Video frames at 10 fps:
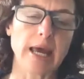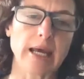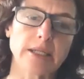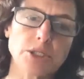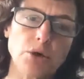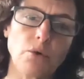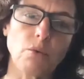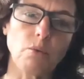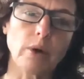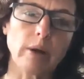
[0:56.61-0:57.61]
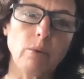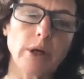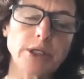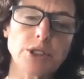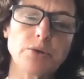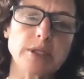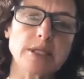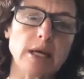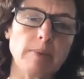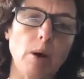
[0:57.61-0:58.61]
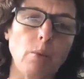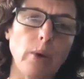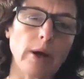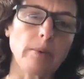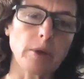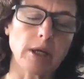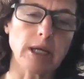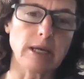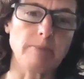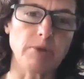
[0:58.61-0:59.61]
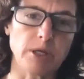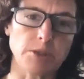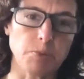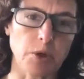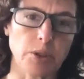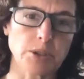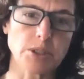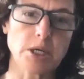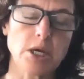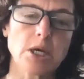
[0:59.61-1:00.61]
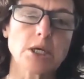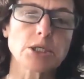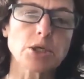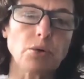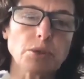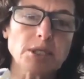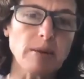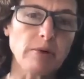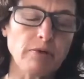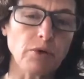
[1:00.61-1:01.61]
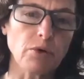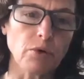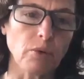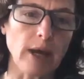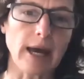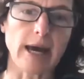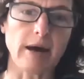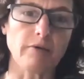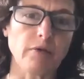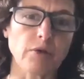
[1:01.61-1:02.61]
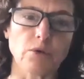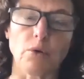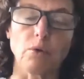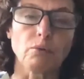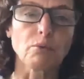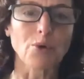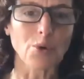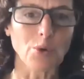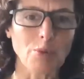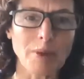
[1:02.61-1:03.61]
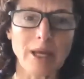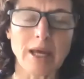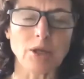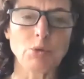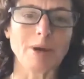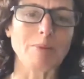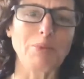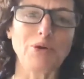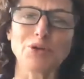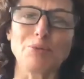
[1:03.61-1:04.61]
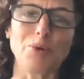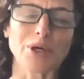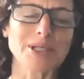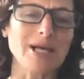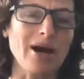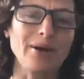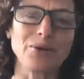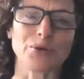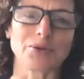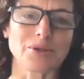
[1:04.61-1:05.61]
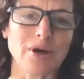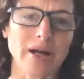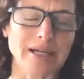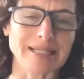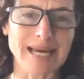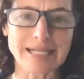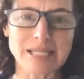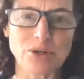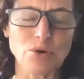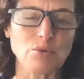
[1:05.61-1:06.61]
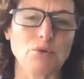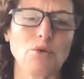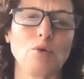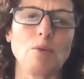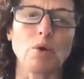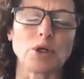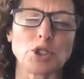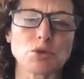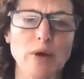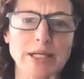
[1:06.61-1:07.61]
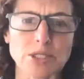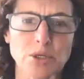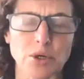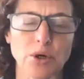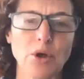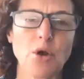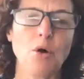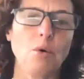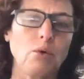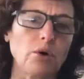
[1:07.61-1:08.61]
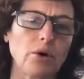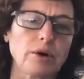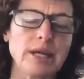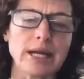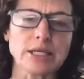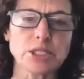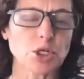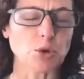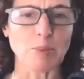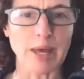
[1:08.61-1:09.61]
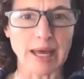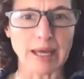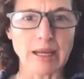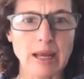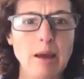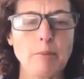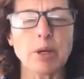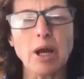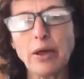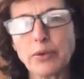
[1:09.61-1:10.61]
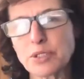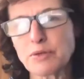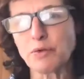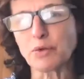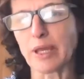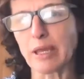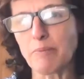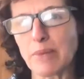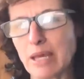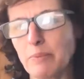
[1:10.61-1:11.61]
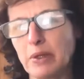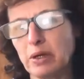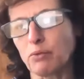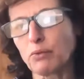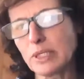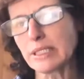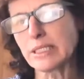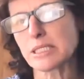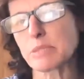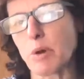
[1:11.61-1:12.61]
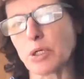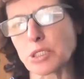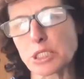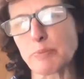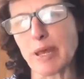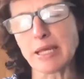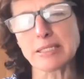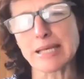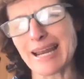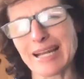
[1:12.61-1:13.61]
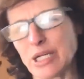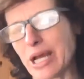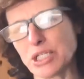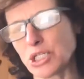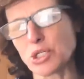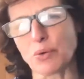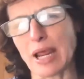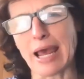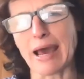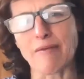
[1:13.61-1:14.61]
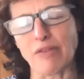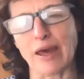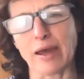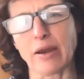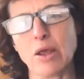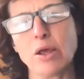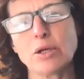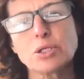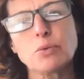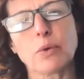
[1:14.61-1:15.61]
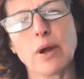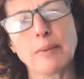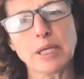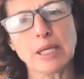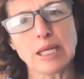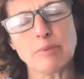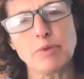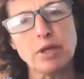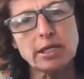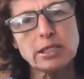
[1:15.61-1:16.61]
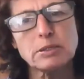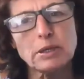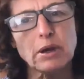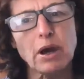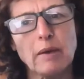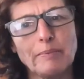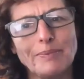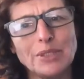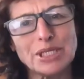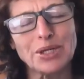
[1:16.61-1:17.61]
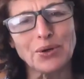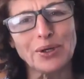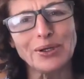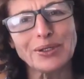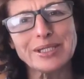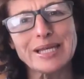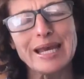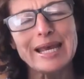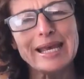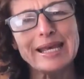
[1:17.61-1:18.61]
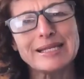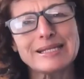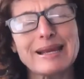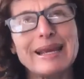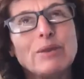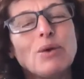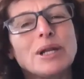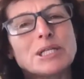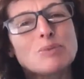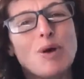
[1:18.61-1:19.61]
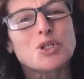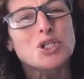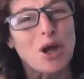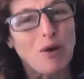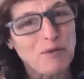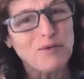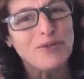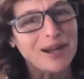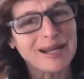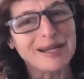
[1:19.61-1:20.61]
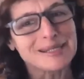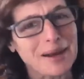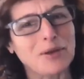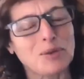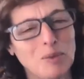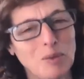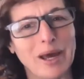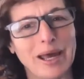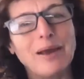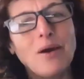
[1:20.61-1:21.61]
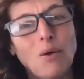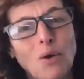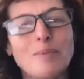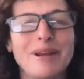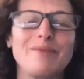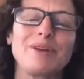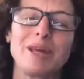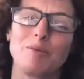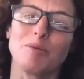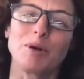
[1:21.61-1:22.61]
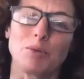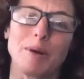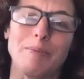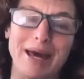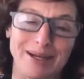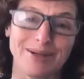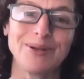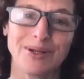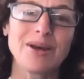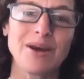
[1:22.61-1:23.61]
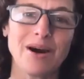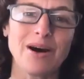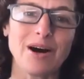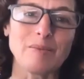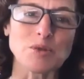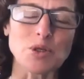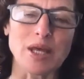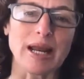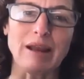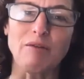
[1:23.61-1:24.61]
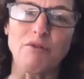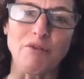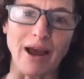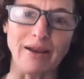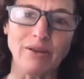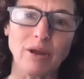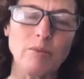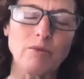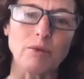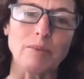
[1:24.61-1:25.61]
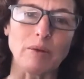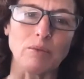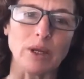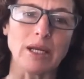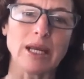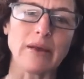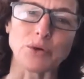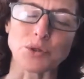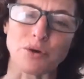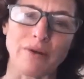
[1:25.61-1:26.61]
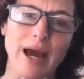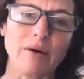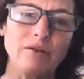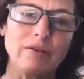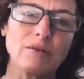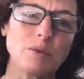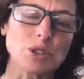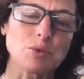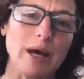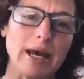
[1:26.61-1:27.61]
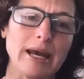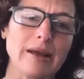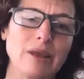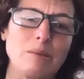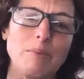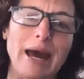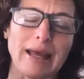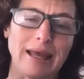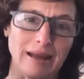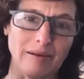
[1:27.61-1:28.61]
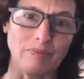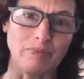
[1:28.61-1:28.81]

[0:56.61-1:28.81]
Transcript: And so what I want to do is think about where I'm going to keep these books. So some you have your own room, and you might put the books on a desk in your room, or a dresser, or next to your bed. But others, if you're like me, I'm in a really small space and I just don't have that. So where I'm going to keep these materials is either on a small shelf that I can tuck them away, or I might even keep them under my bed. So that I can find them for my reading and they're sort of out of everyone's way and then back in.